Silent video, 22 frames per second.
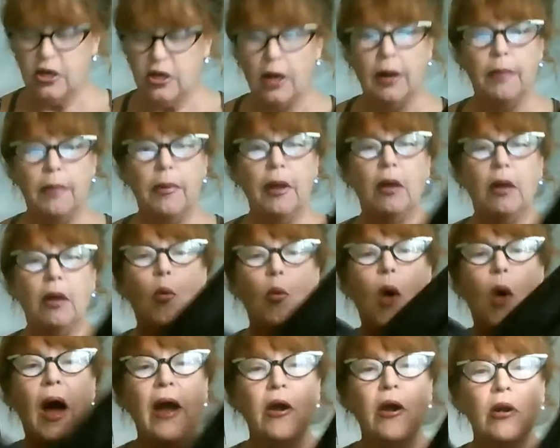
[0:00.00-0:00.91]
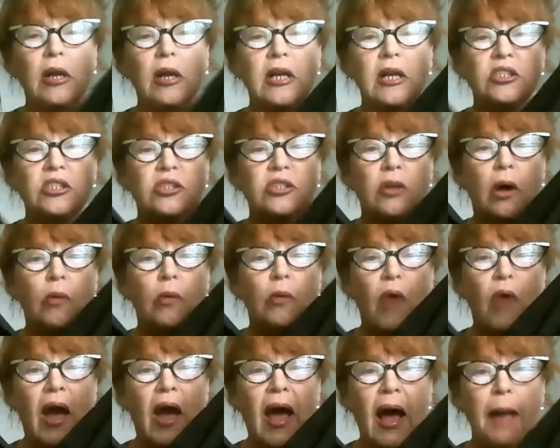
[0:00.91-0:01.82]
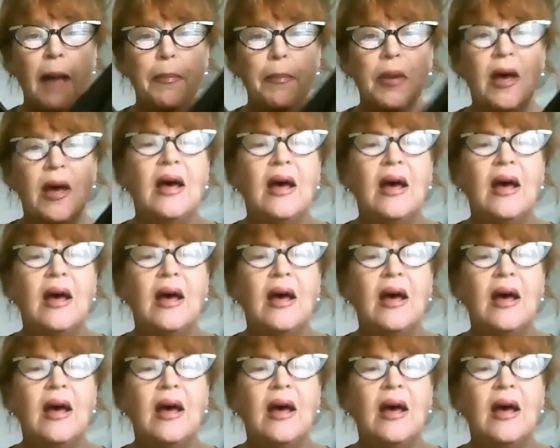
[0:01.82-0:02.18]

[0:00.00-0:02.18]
a wireless wrap.